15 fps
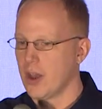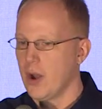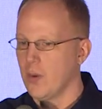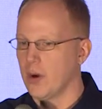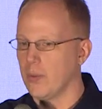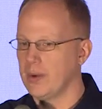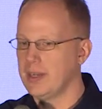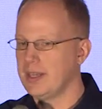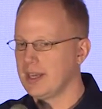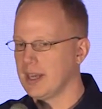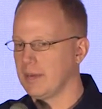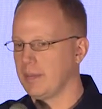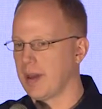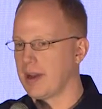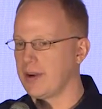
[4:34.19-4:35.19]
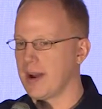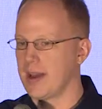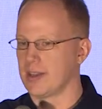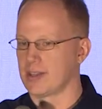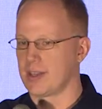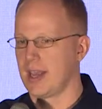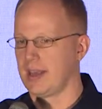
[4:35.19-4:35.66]
What we need to get better at
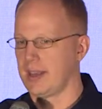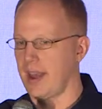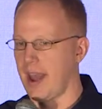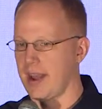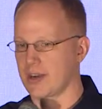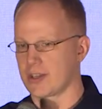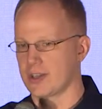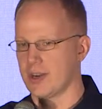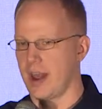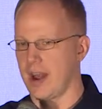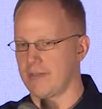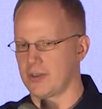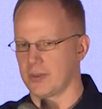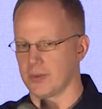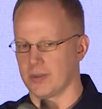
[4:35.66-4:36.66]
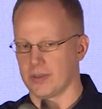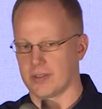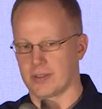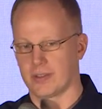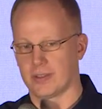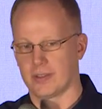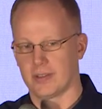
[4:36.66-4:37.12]
is taking action afterwards.